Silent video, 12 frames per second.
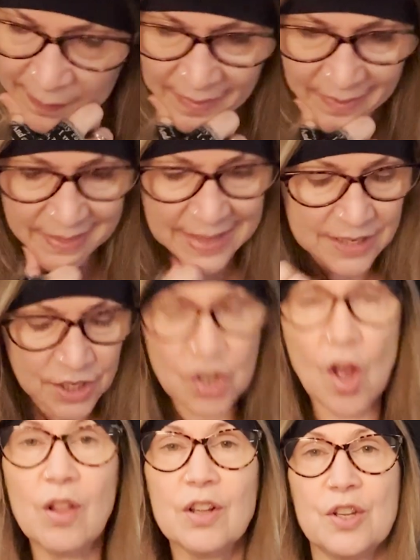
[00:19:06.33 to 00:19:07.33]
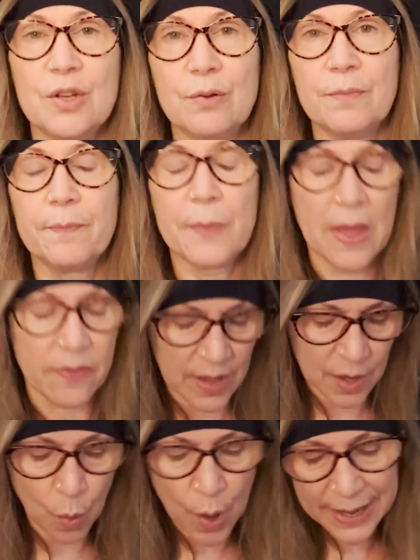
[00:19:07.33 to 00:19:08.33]
That solitude,
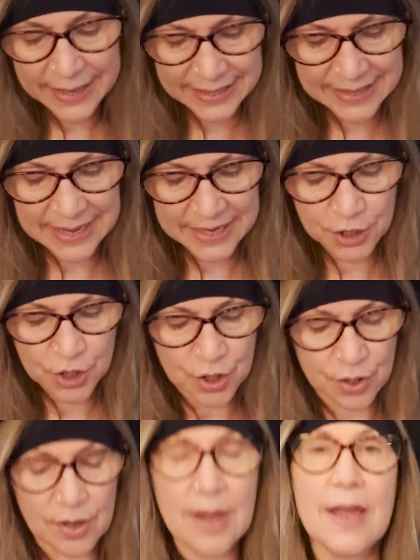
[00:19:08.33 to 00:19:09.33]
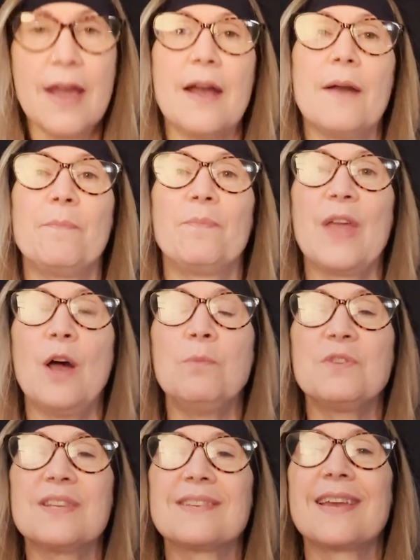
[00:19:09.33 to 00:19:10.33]
that quiet in nature
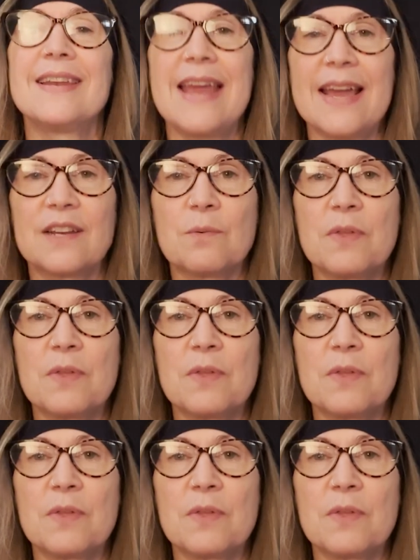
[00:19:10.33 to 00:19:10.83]
helps us connect with